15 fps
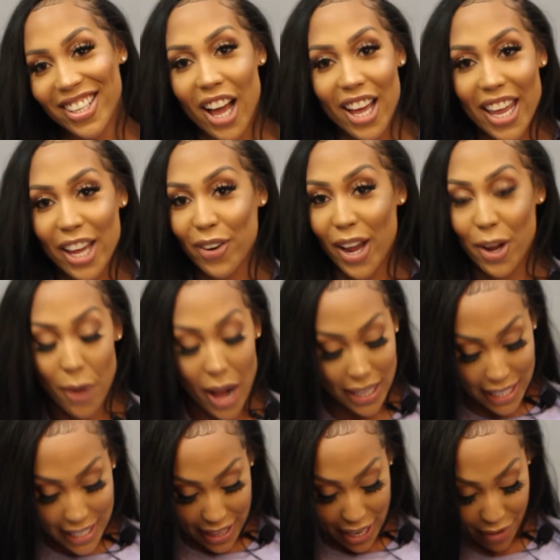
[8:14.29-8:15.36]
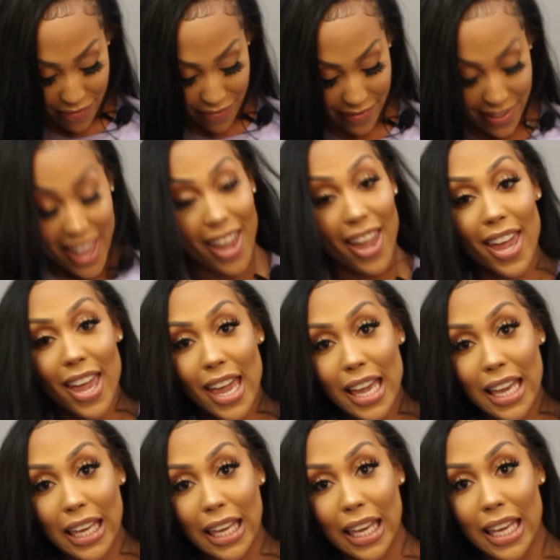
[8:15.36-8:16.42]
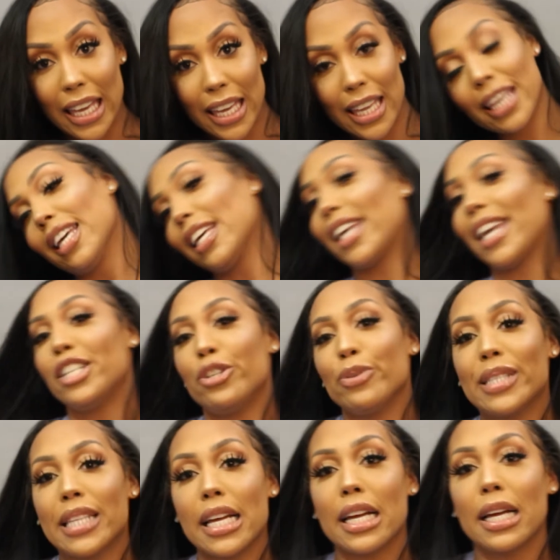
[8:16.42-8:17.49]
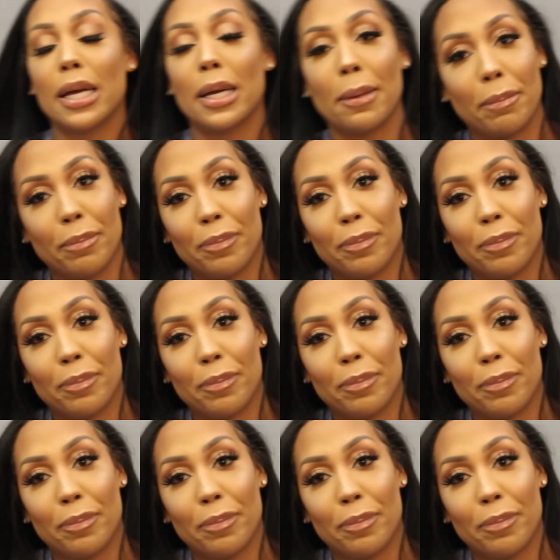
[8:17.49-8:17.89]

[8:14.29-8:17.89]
y'all that great quality. That's big. Definitely. Get you some.